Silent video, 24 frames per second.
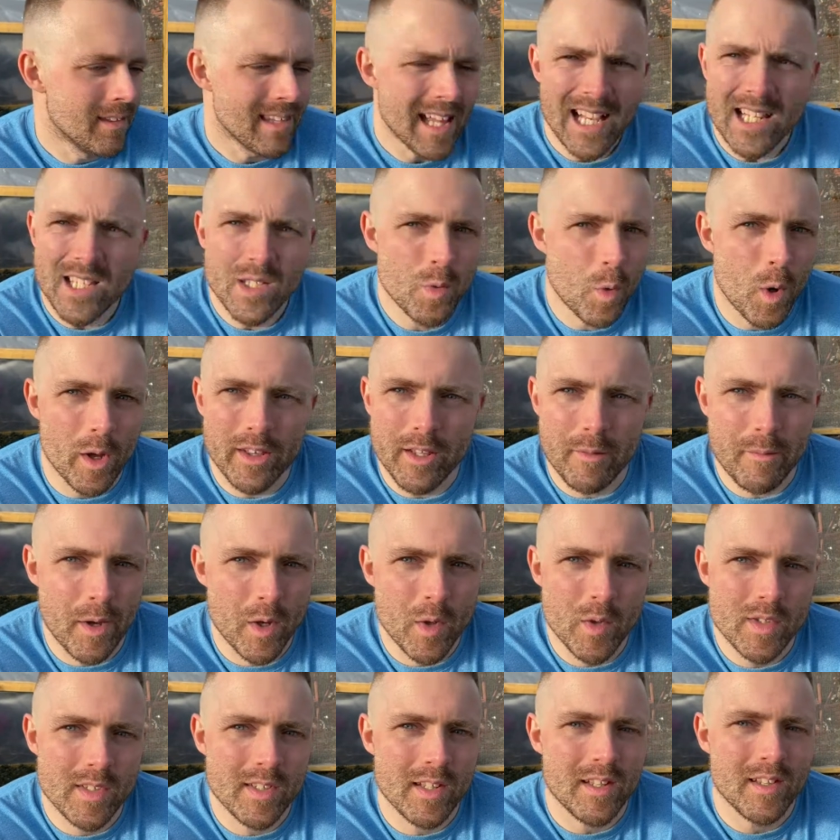That's what the
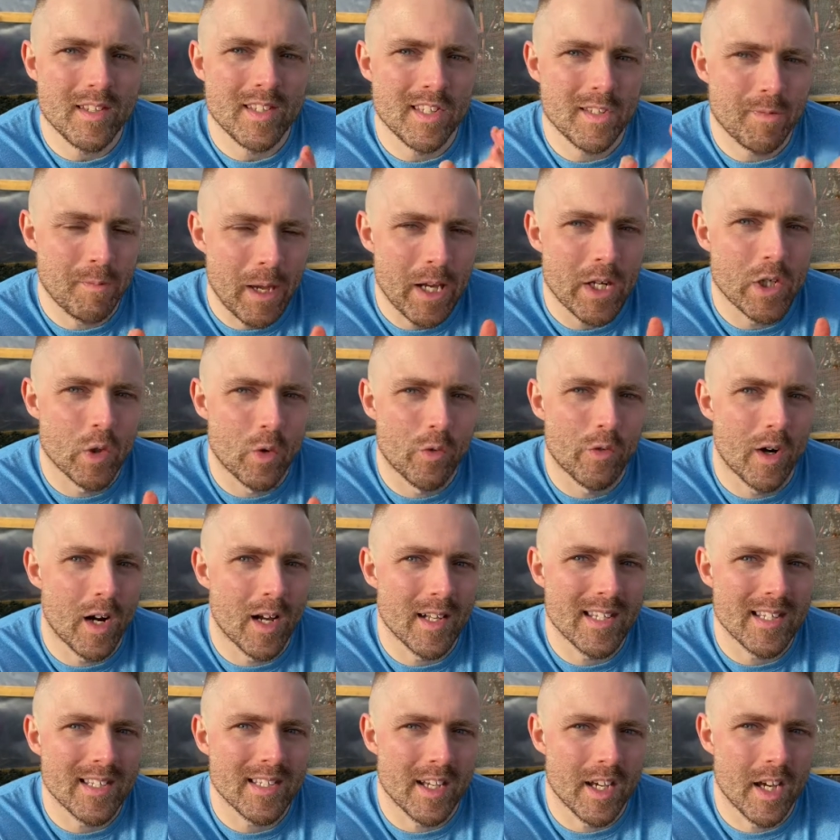most special
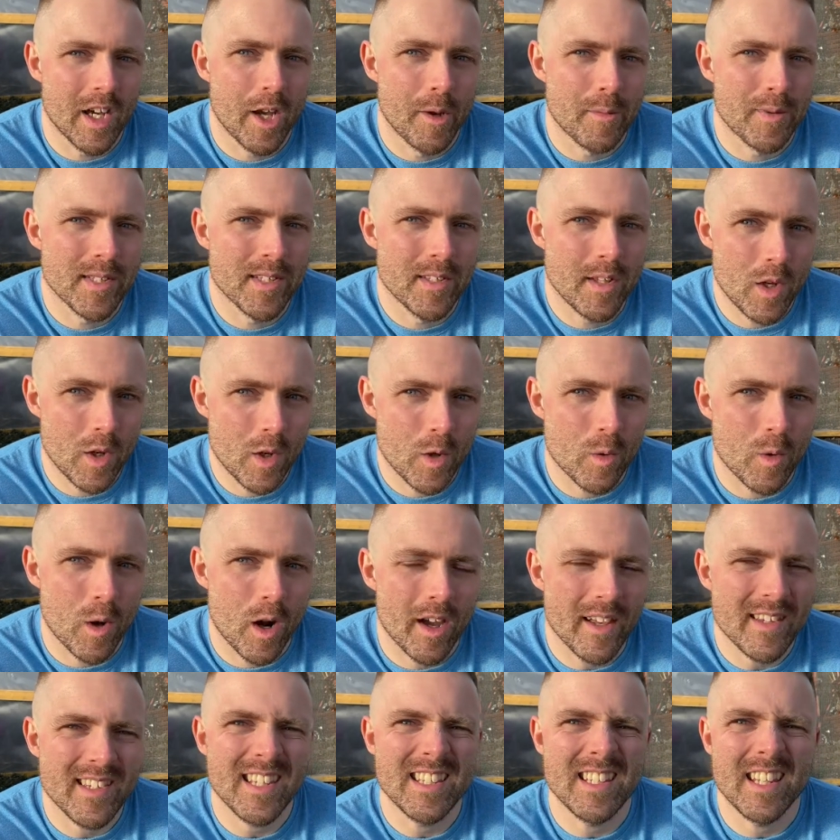varieties of herbs do,
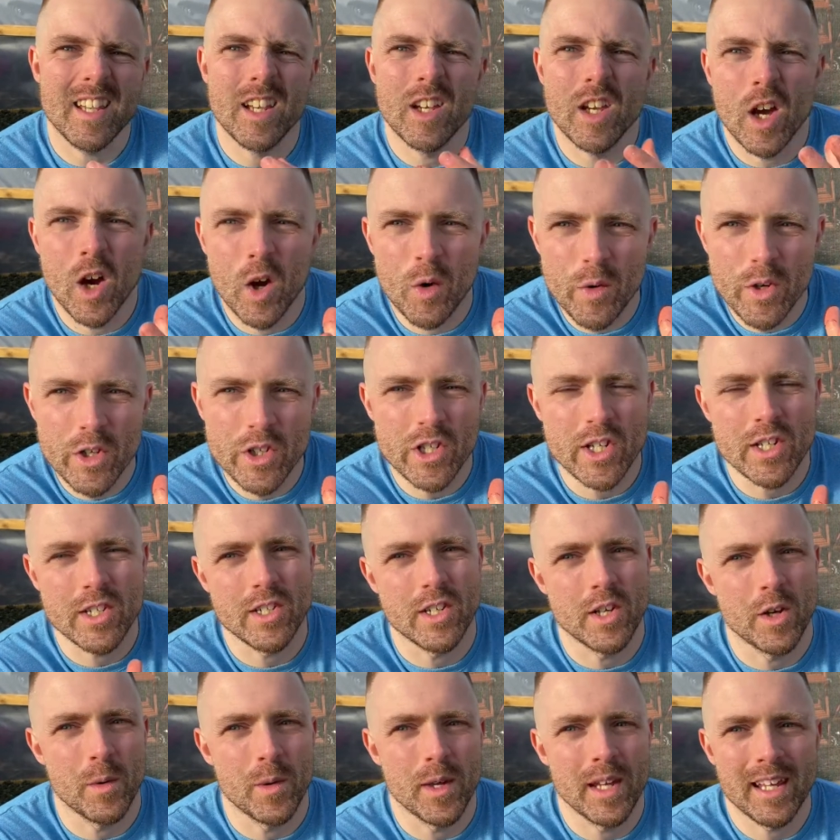right? It
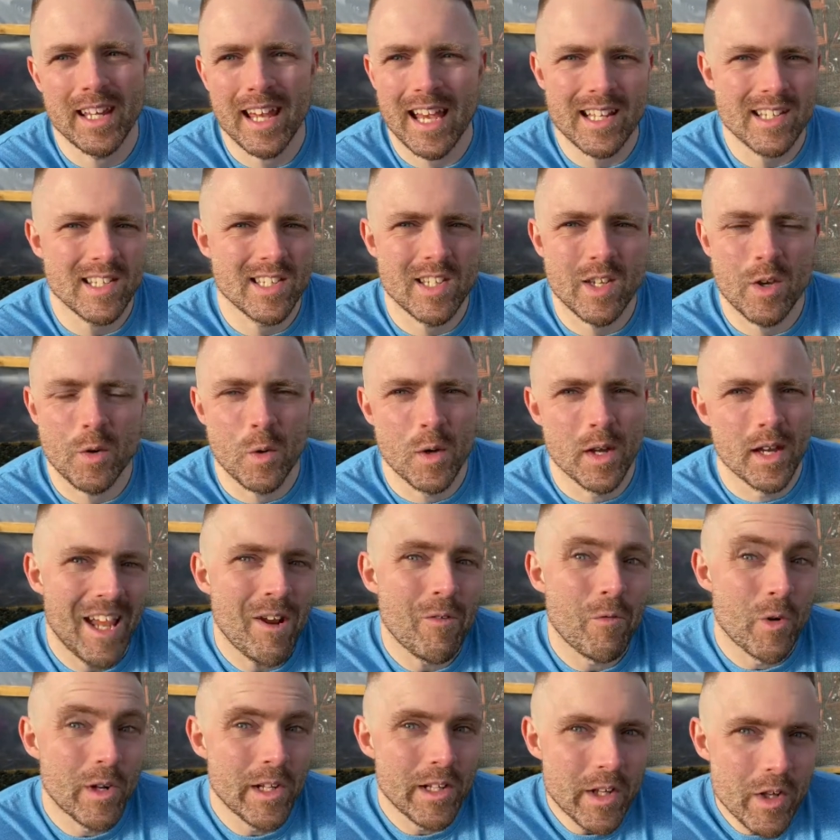encourages you, it gets you,
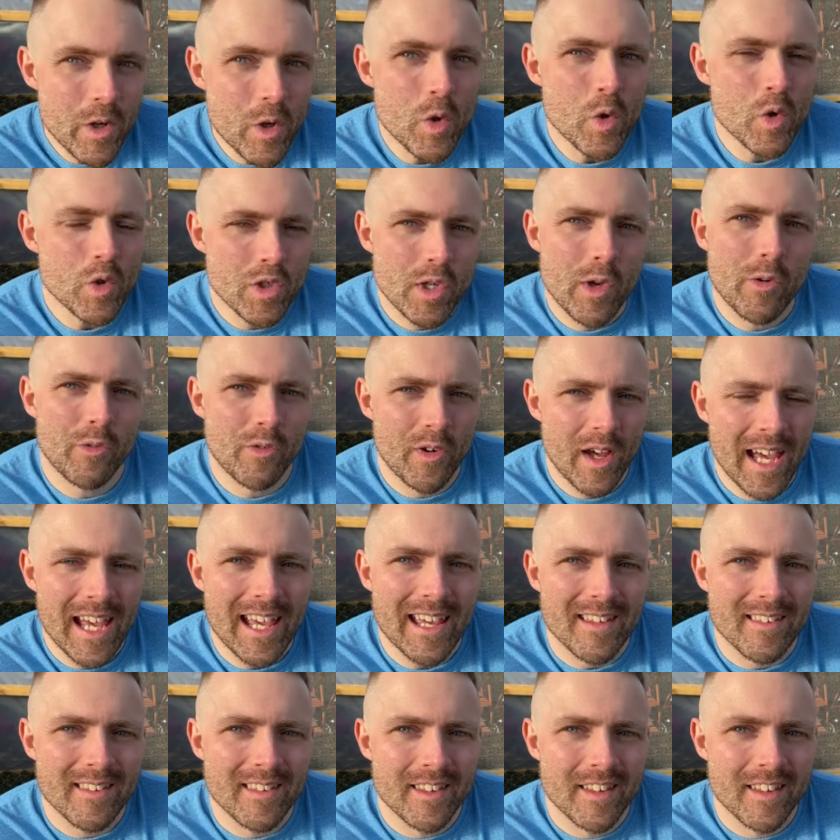it renews your
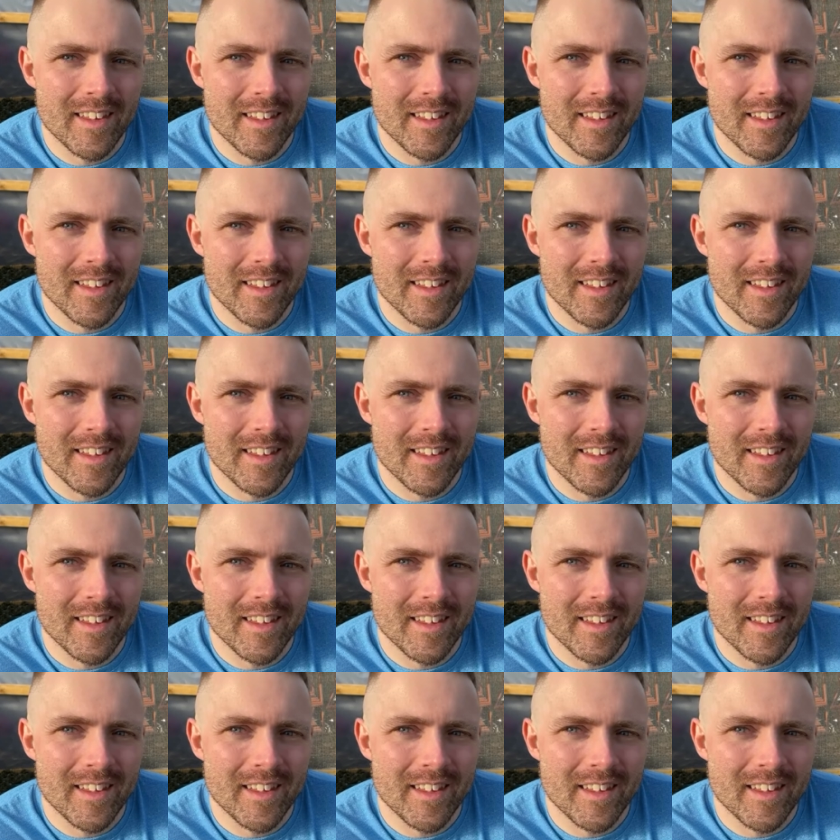faith